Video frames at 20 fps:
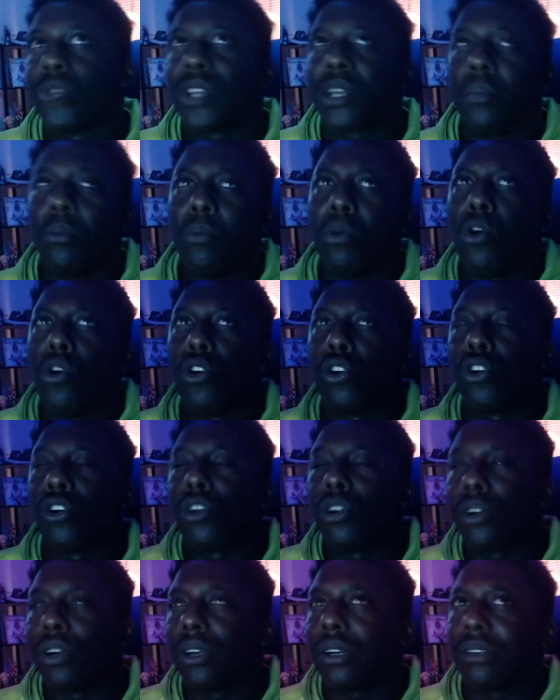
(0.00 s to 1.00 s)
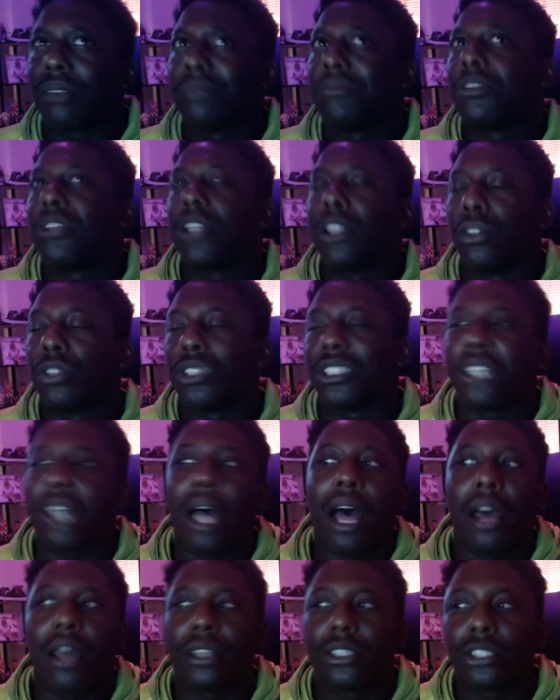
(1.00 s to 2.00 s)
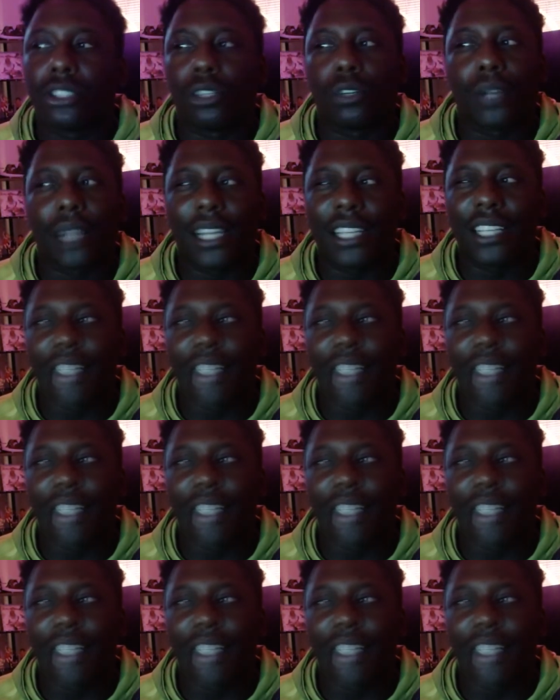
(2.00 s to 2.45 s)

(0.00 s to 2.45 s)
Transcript: more close to how the story is